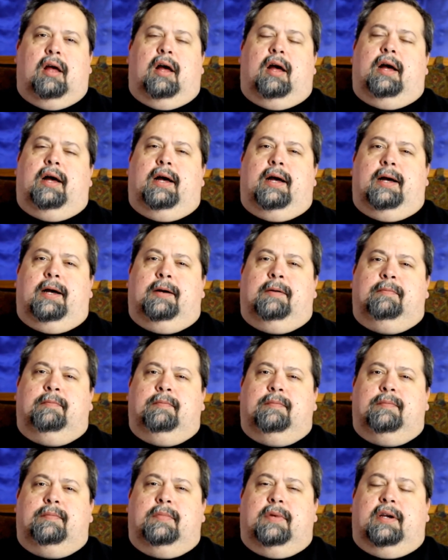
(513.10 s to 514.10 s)

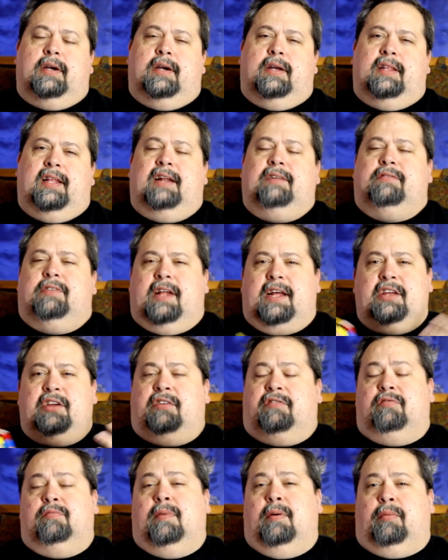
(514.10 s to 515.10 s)
Um, and then after that, you
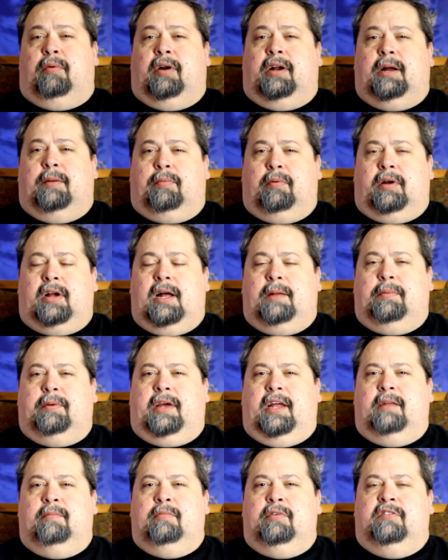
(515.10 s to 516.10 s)
have to remember a couple
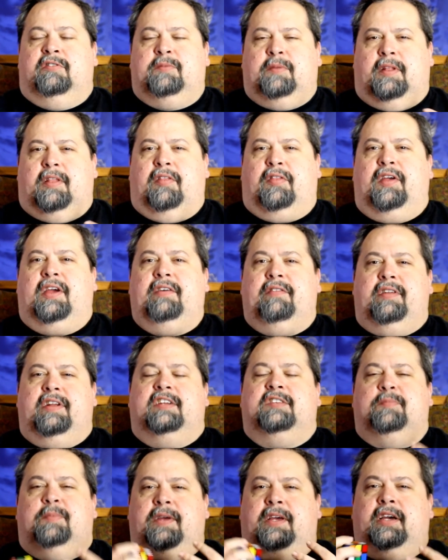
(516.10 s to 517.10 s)
complicated moves. But the thing of it
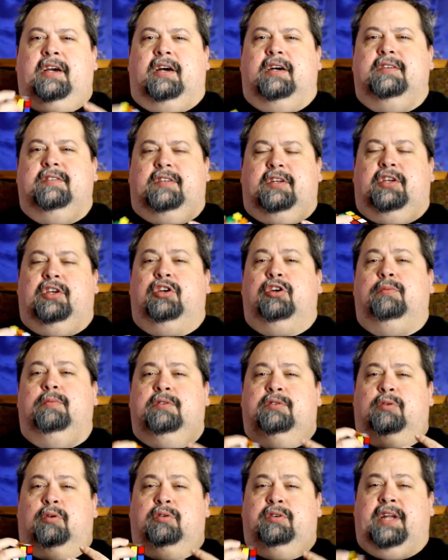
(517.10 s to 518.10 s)
is, because the cube
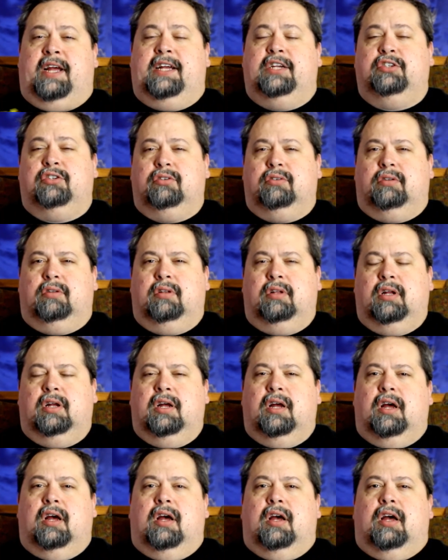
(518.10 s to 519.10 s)
is rotational,
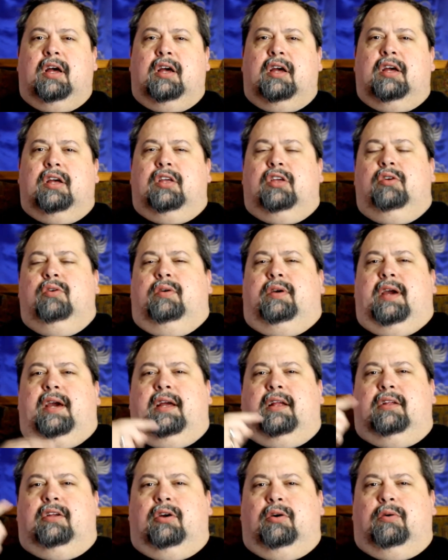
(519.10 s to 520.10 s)
you
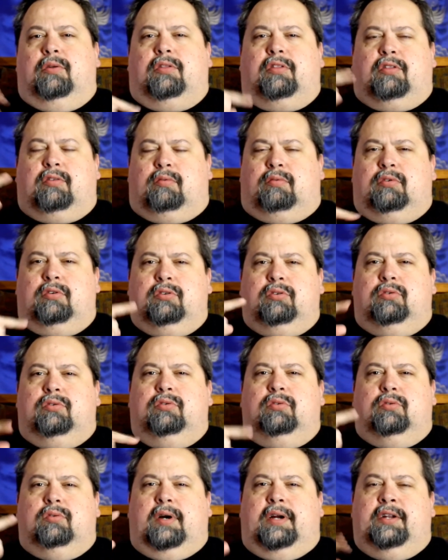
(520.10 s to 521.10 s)
can go
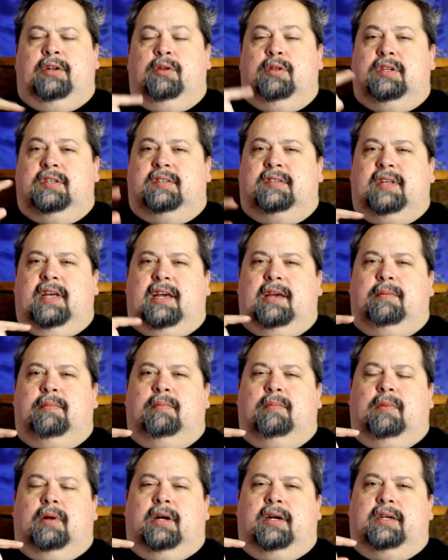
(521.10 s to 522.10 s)
through and do the
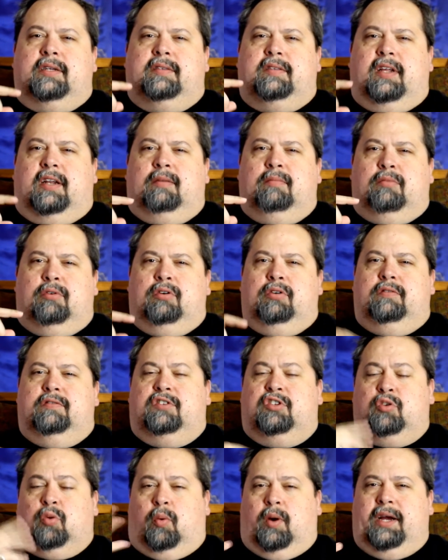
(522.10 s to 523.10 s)
same uh, set of moves
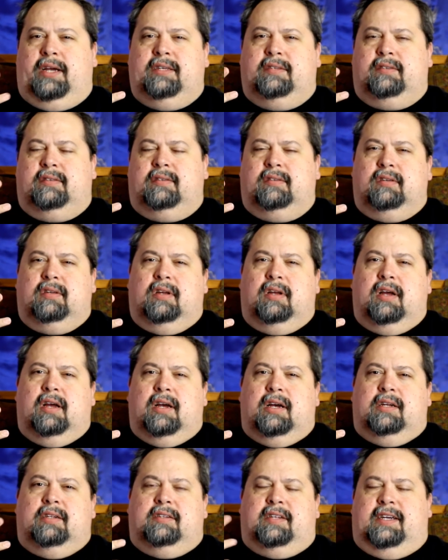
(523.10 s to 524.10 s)
twice
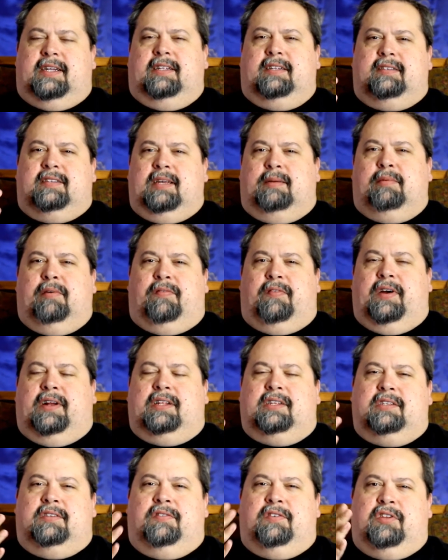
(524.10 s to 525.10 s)
to get the same
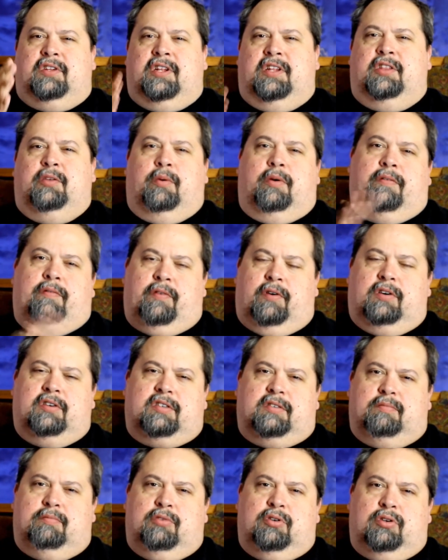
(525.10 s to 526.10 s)
effect as if you did the
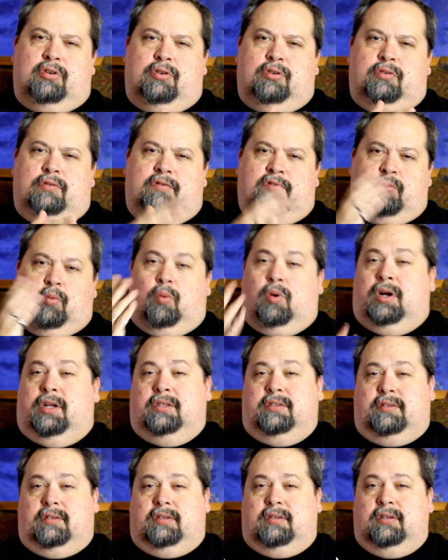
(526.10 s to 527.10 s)
reverse moves
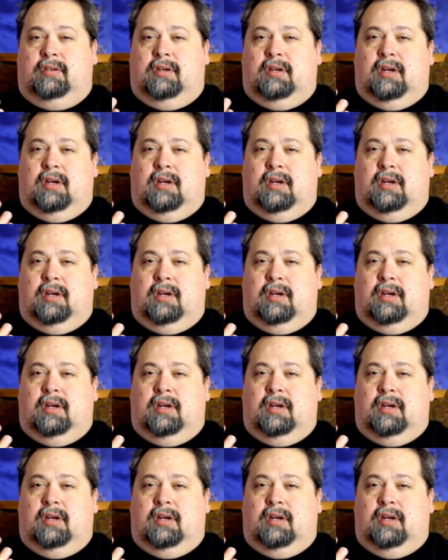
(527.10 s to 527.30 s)
once.